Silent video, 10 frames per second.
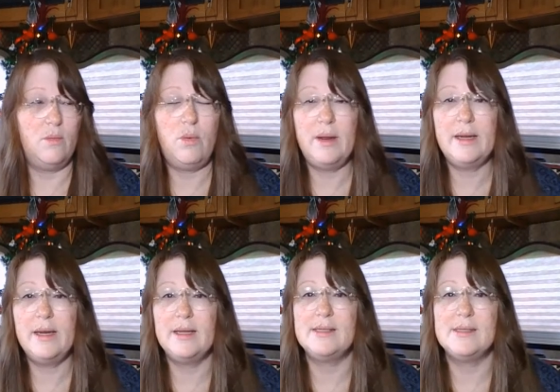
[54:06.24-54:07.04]
What
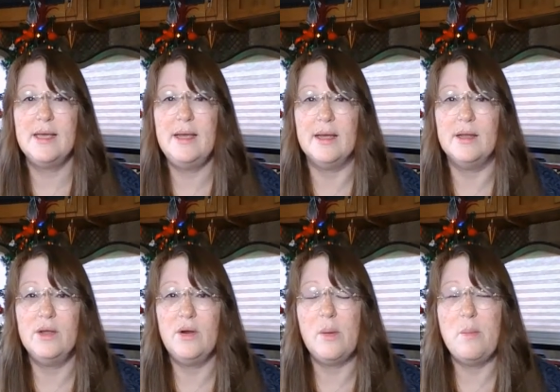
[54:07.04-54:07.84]
can I say?
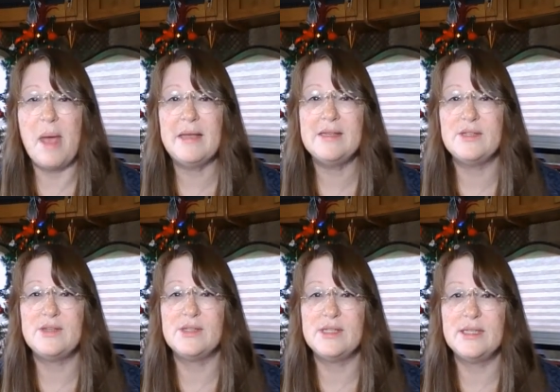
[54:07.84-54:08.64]
You're a
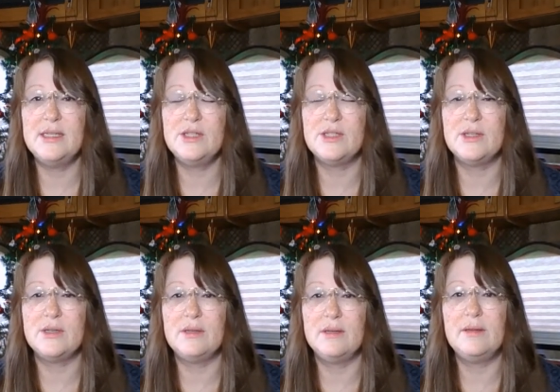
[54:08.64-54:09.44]
master stitcher.